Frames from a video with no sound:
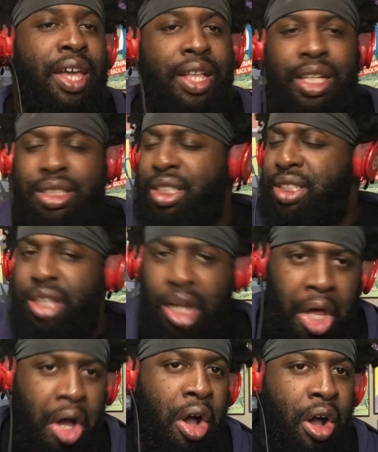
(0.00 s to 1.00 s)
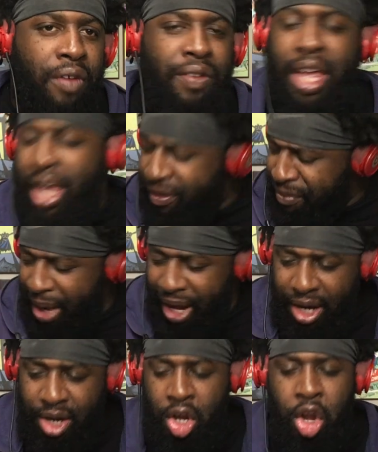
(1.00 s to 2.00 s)
This is love.
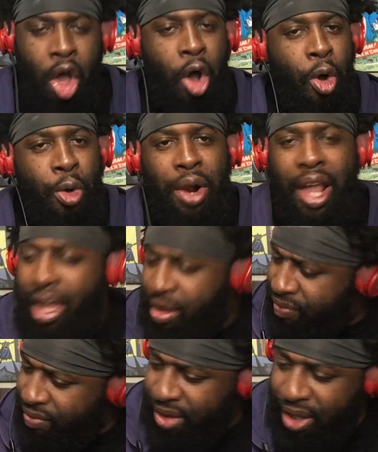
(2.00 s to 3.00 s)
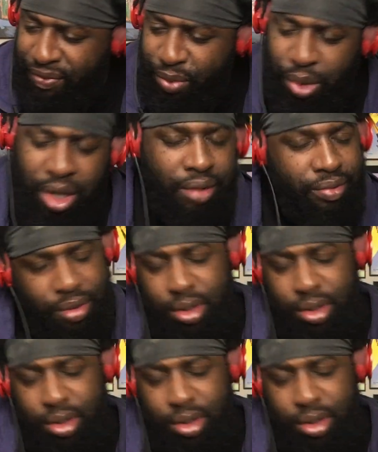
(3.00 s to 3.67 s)
Everybody know like if, well,